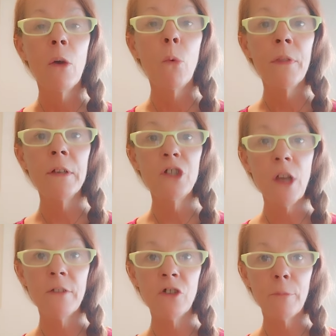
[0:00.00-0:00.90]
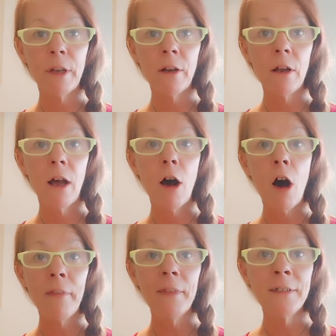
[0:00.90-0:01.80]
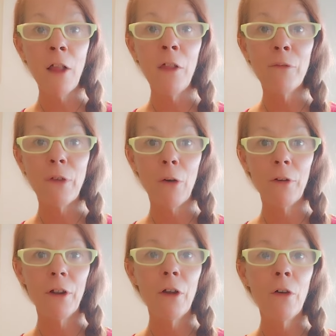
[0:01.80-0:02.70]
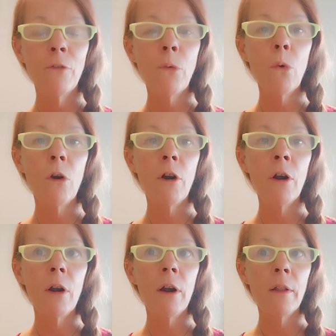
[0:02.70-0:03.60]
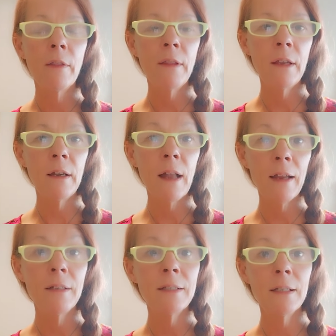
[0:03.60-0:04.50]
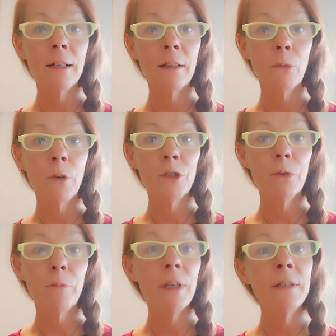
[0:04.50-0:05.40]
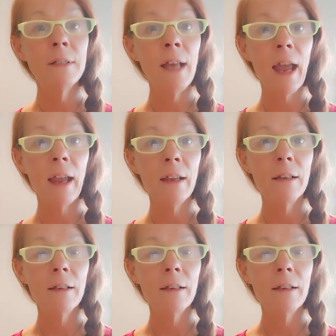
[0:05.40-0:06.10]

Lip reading: with a gentleman on the telephone for the 19th, which would be today.